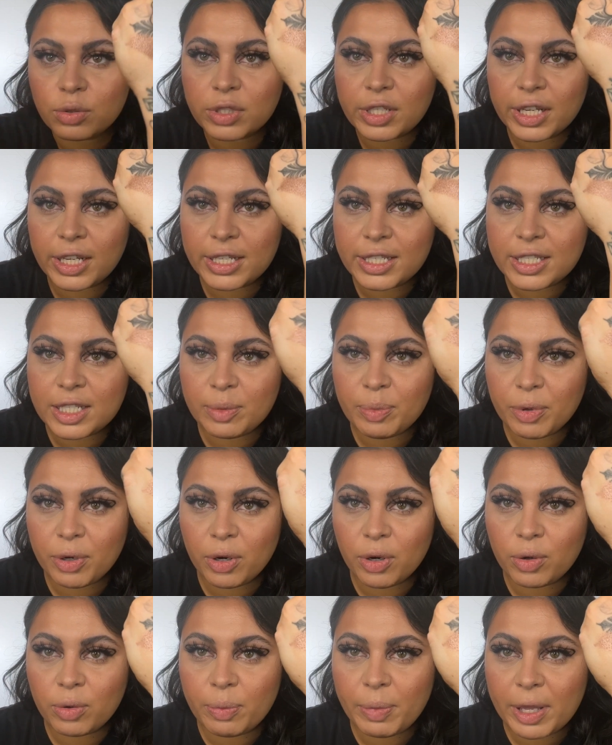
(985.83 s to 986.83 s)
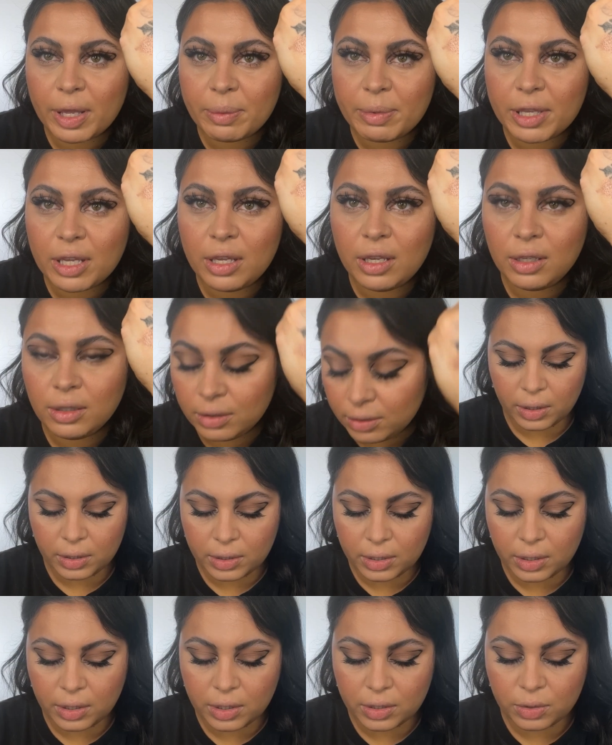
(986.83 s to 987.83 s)
it's like a deeper Oh Baby. I
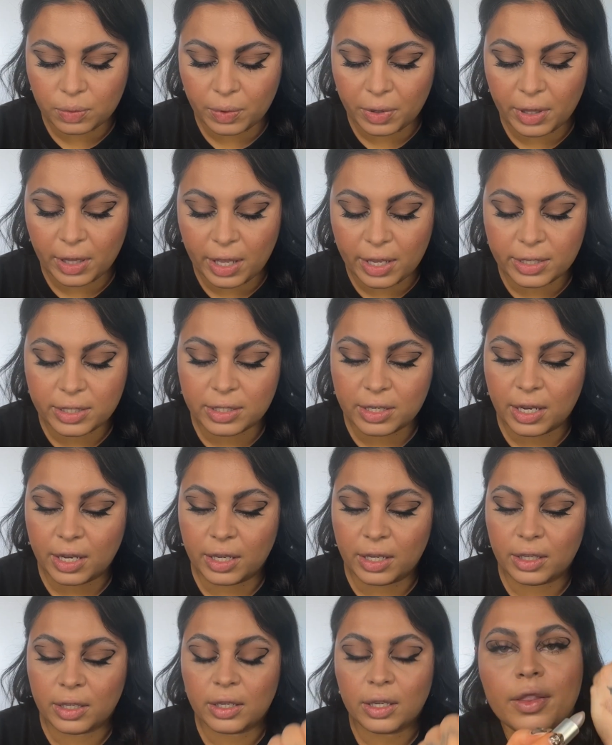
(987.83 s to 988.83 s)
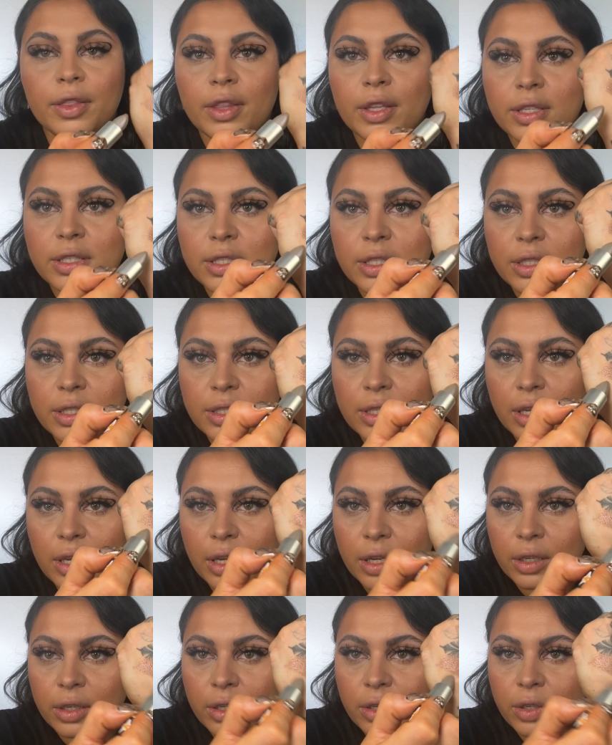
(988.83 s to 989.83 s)
did this one last night. This is
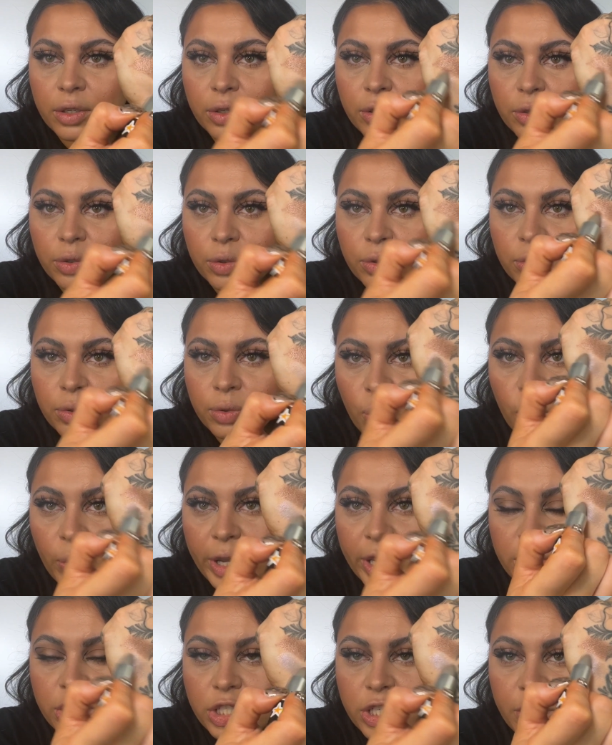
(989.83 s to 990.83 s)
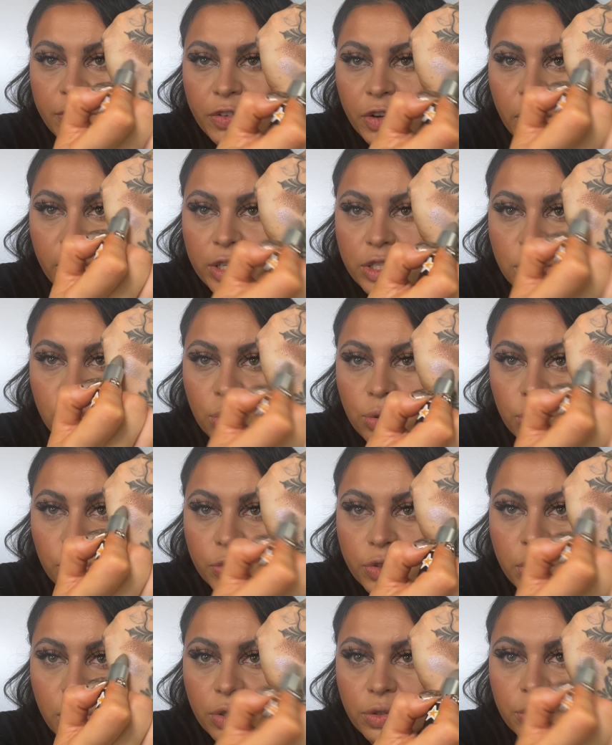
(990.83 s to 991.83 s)
Haku, which if you're into cool
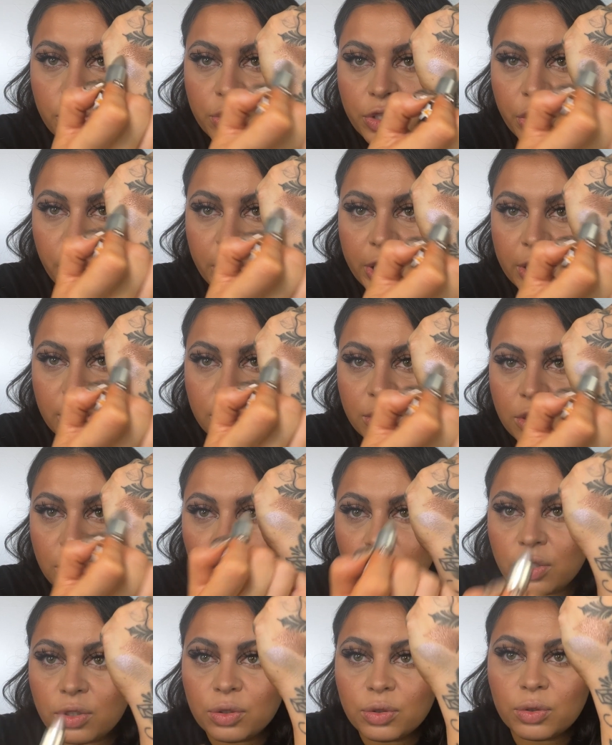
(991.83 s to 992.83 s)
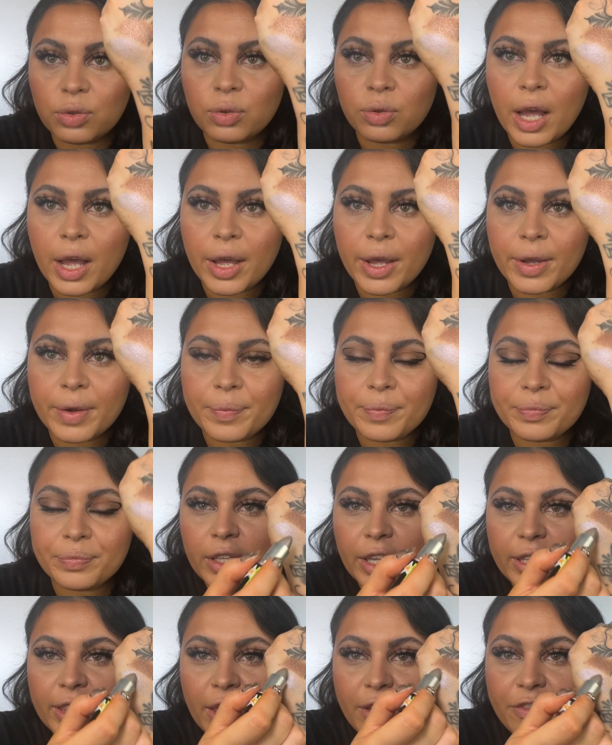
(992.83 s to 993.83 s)
tones, you're into
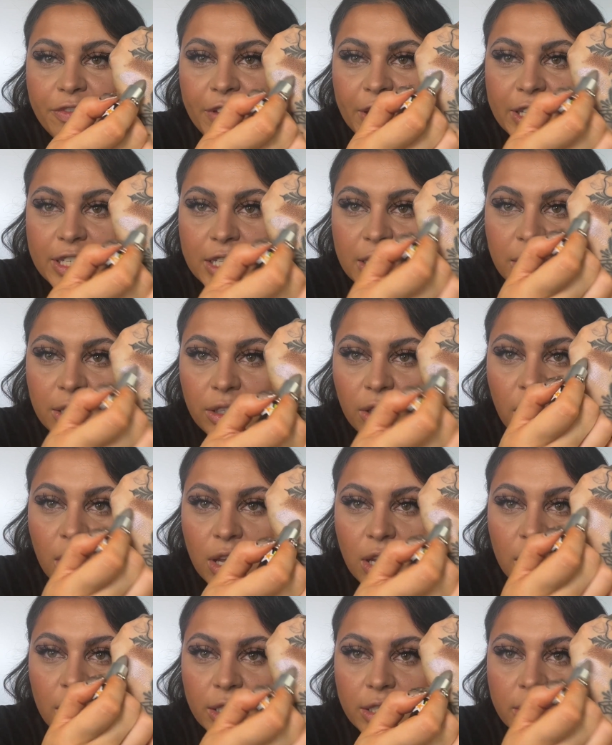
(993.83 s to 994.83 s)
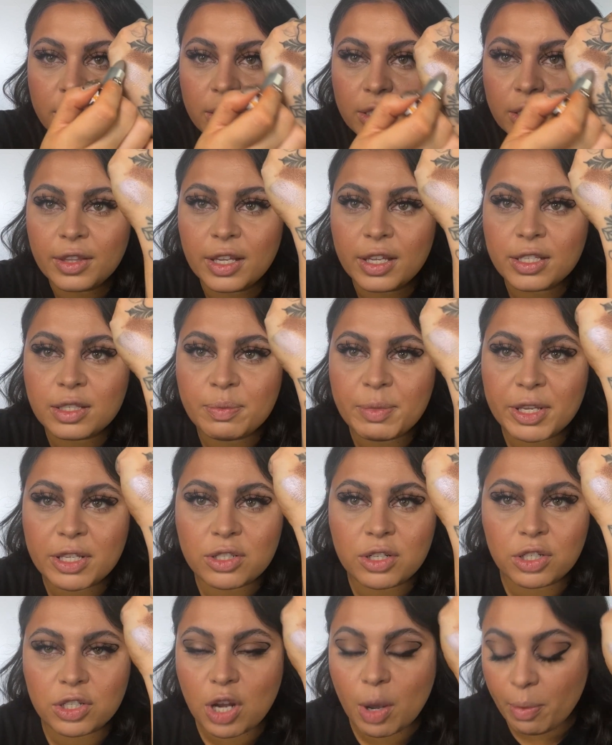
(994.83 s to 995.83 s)
like that Fenty gloss. This
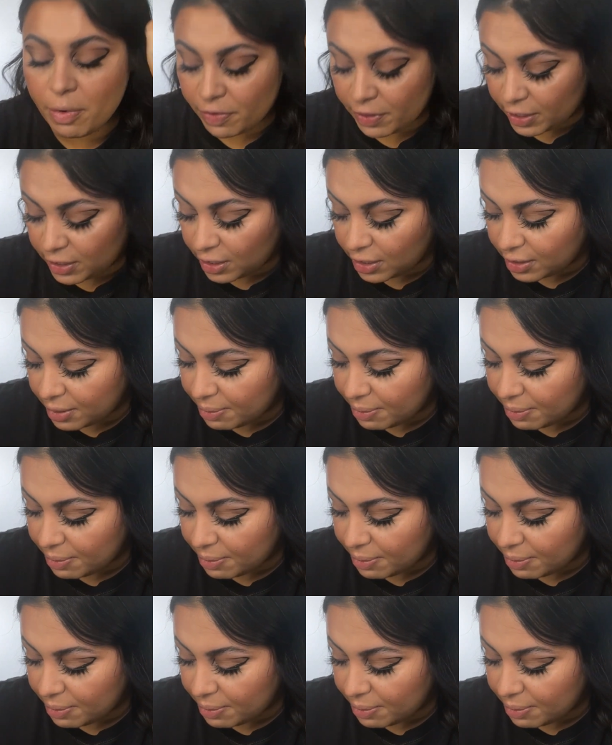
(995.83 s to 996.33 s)
mixed on top of things is